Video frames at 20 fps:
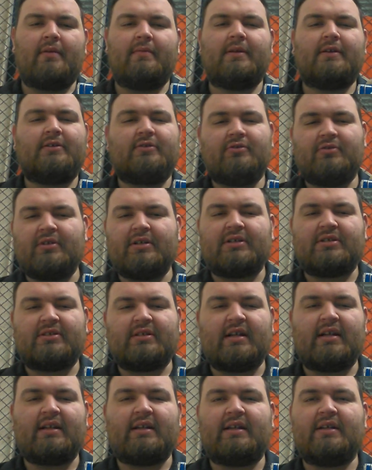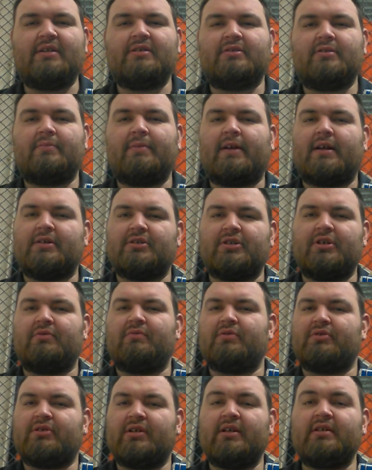I mean, to an extent it is because of your
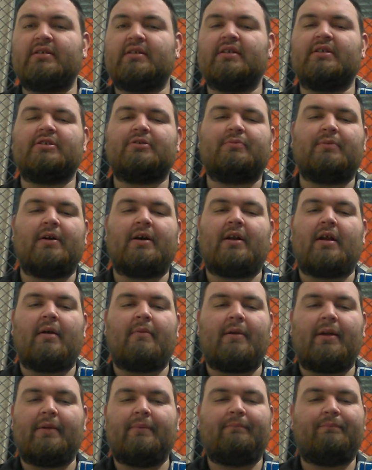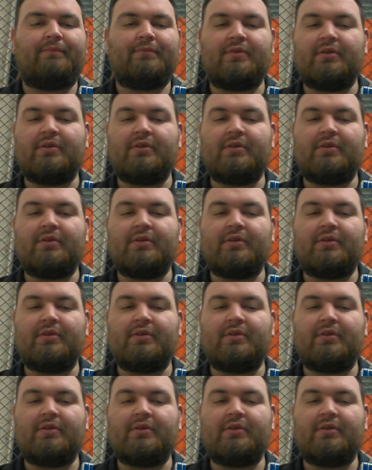resistance, but I mean,